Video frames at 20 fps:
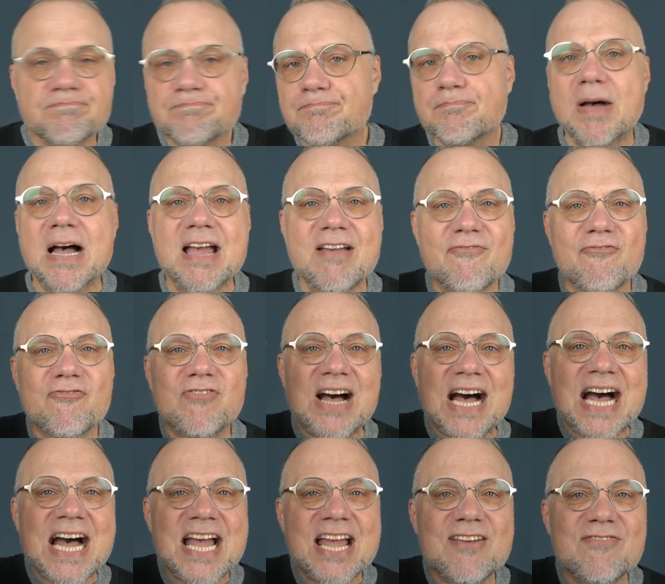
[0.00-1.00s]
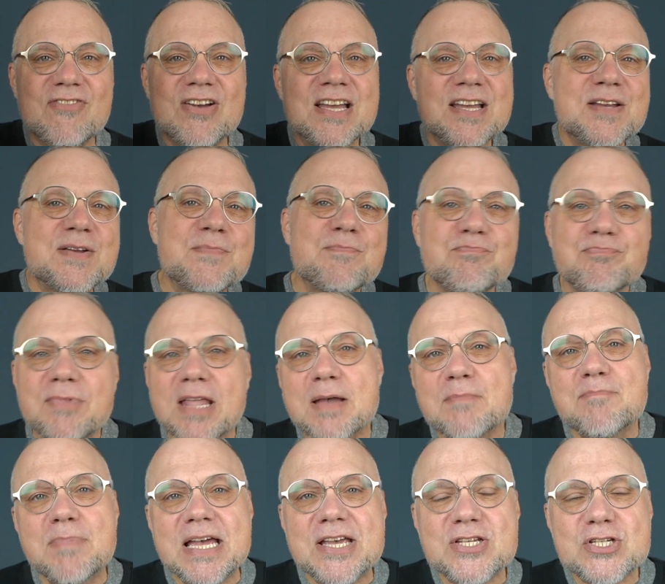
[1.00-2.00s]
my 5
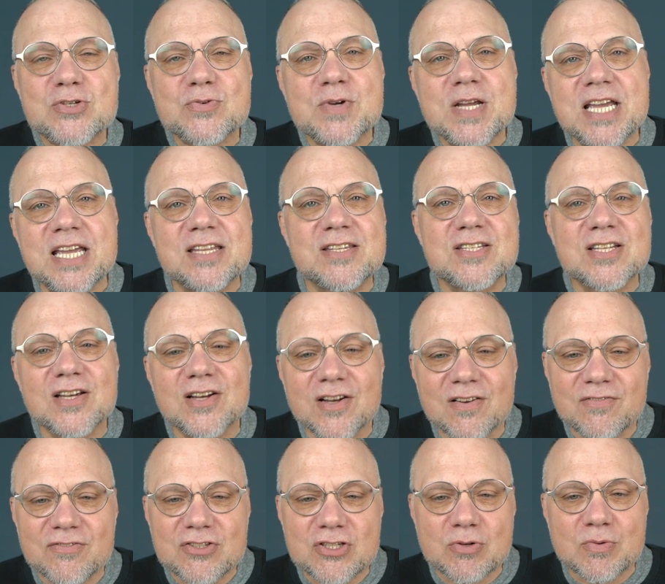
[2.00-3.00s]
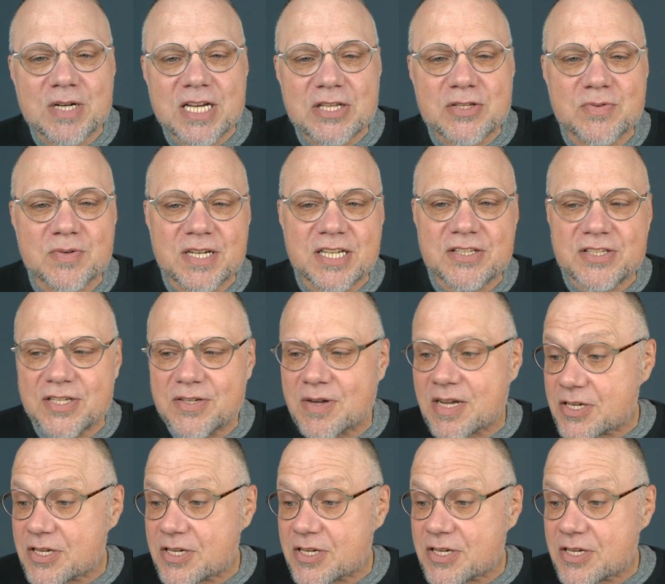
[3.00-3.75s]
best reads of 2022.